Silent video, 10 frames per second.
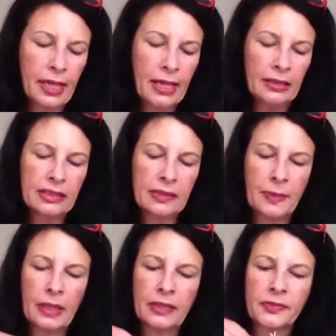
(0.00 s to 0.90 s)
cancer
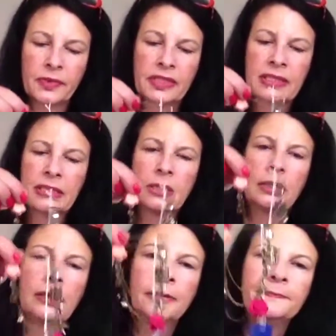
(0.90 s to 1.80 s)
place was this
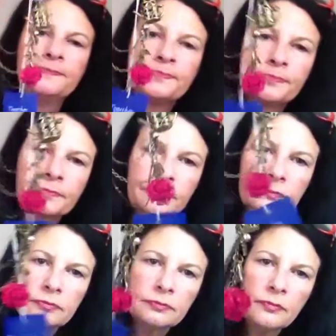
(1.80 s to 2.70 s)
little
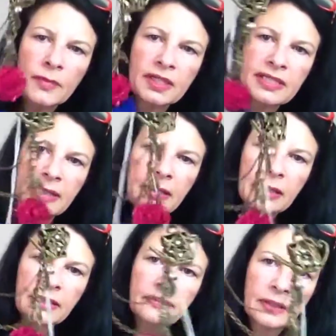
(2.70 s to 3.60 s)

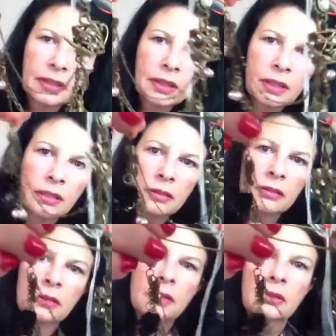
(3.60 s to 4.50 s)
dangly thing here.
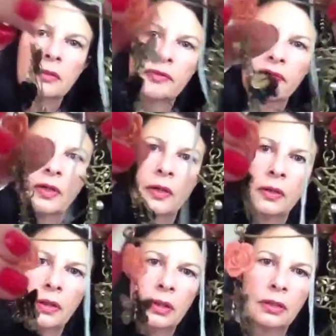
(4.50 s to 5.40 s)
Oh, it's a
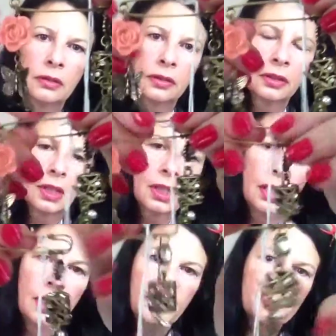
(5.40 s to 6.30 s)
hot little...
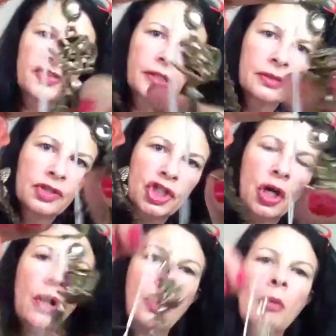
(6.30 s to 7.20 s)
It's just a little
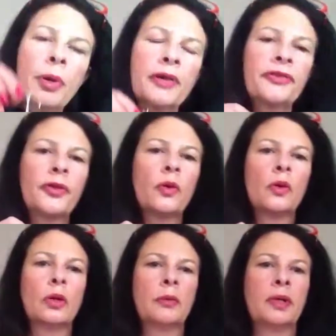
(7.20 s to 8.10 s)
charm, but I
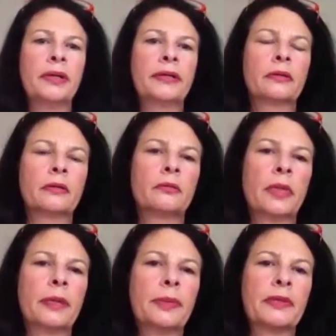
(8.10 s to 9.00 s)
thought it might
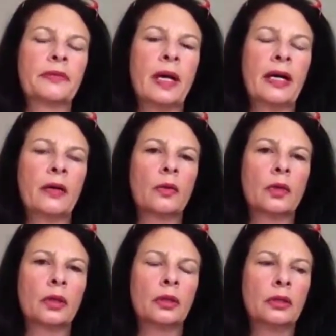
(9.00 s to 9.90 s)
maybe hang on
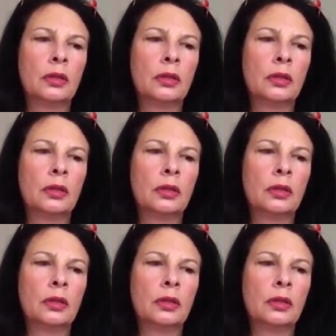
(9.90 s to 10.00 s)
a